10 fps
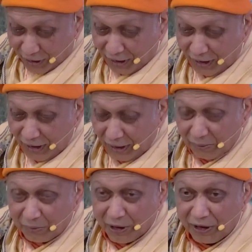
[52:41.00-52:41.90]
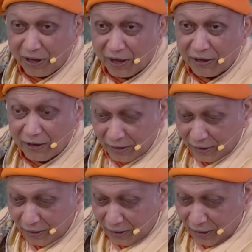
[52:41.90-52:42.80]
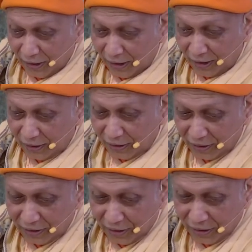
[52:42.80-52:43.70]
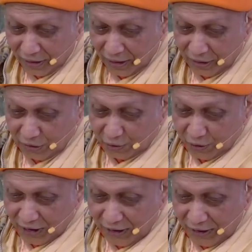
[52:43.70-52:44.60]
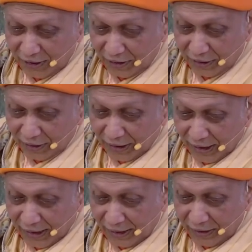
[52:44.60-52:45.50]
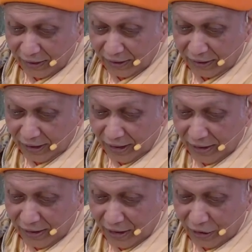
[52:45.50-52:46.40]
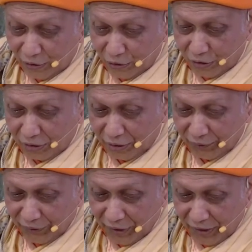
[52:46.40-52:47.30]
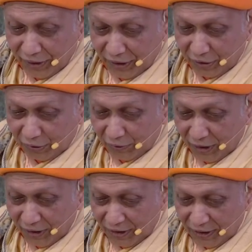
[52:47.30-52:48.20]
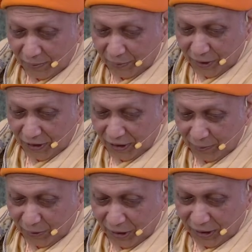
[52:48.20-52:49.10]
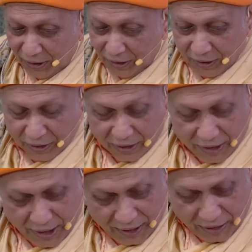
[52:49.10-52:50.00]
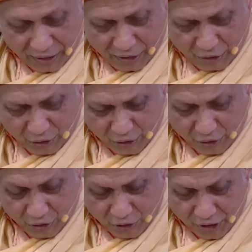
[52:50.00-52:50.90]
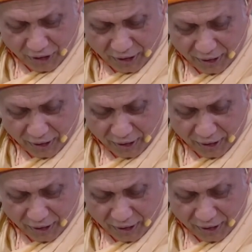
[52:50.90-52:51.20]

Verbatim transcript: what he, Prahlada, tells his friends and says that look, this is very simple something that uh, you should